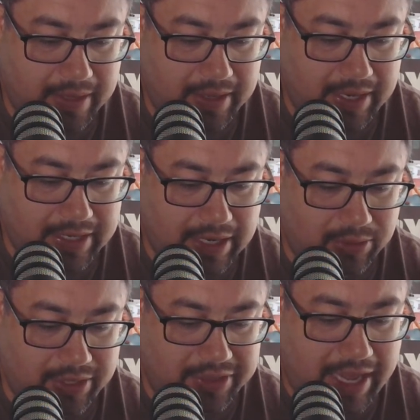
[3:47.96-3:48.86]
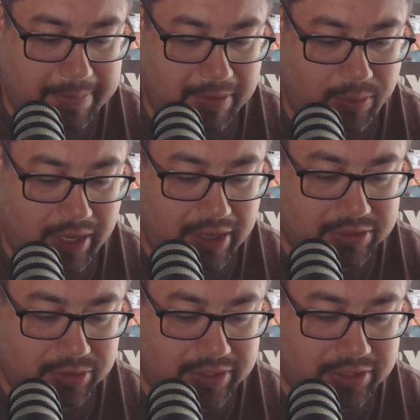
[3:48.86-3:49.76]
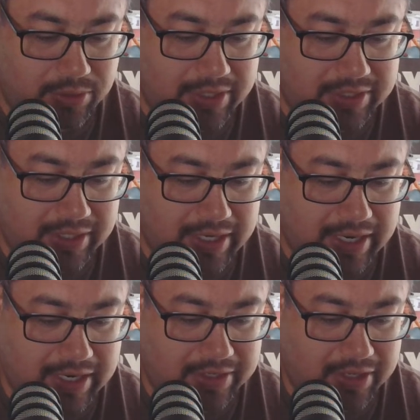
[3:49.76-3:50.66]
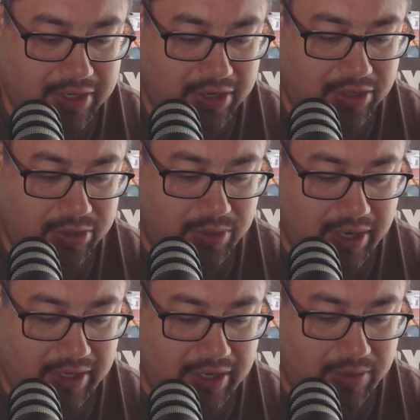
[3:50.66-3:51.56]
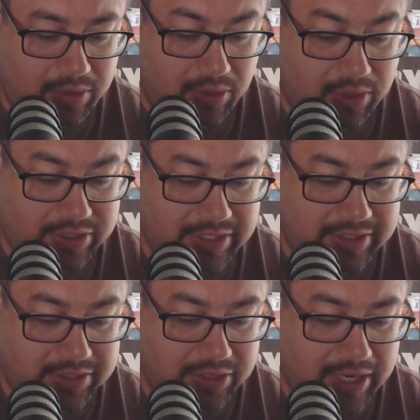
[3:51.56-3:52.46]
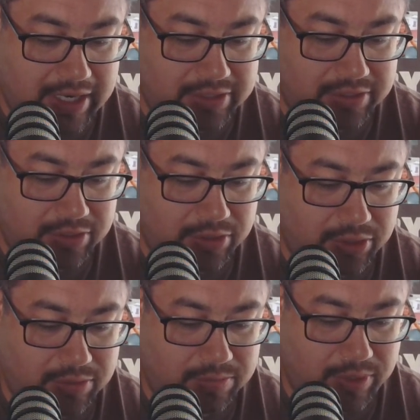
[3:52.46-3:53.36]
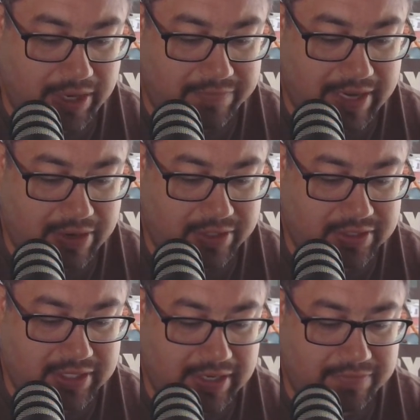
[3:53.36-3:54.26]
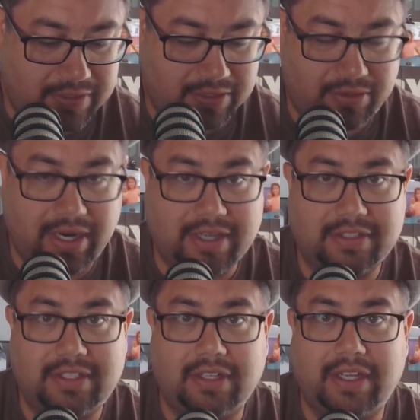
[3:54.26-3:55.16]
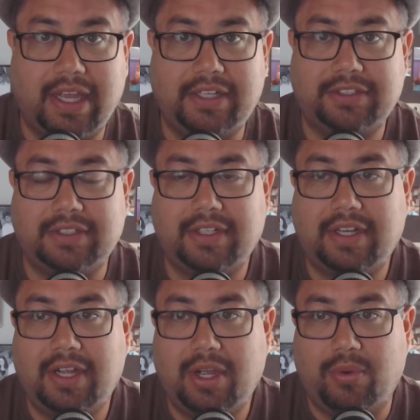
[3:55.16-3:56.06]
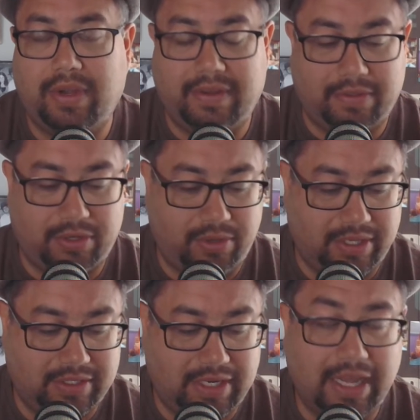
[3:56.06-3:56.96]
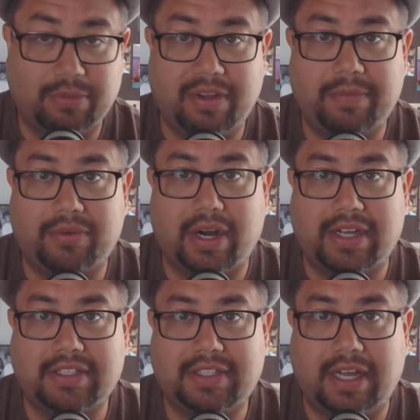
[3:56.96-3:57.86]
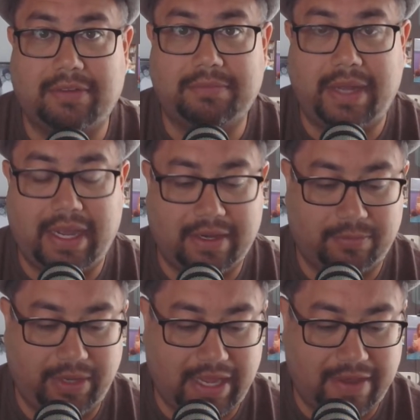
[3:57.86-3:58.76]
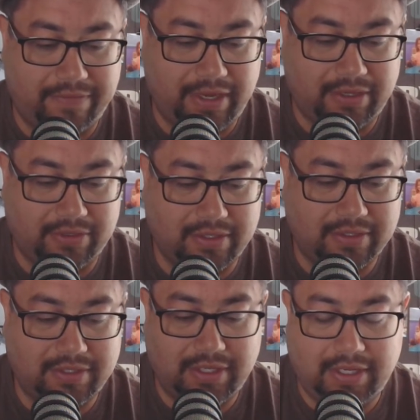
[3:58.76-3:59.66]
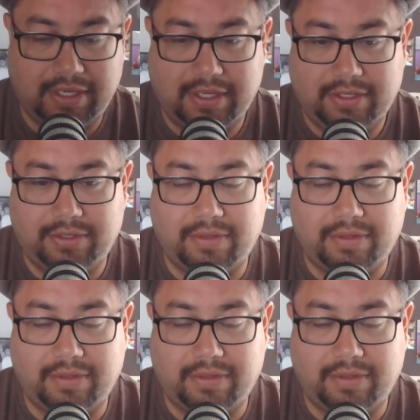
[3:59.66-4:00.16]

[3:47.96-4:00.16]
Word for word: And not only that, but we also rejoice in God through our Lord Jesus Christ, through whom we have now received the reconciliation we through his death we've been reconciled back and we have entrance to the